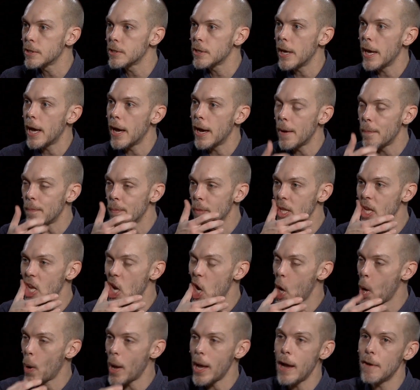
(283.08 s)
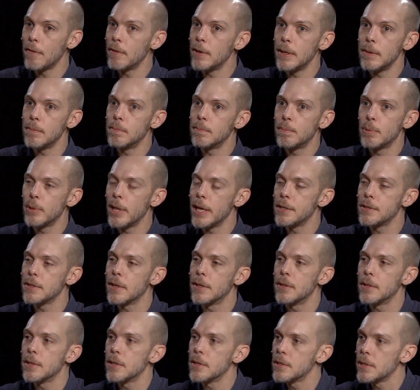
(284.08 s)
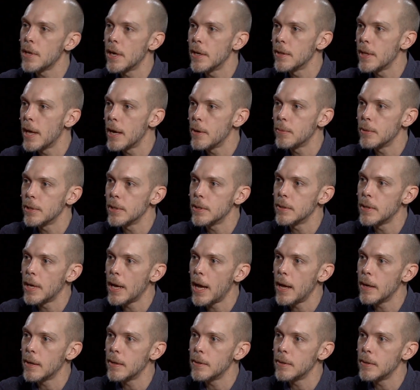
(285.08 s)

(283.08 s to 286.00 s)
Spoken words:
at, every place under the sun that would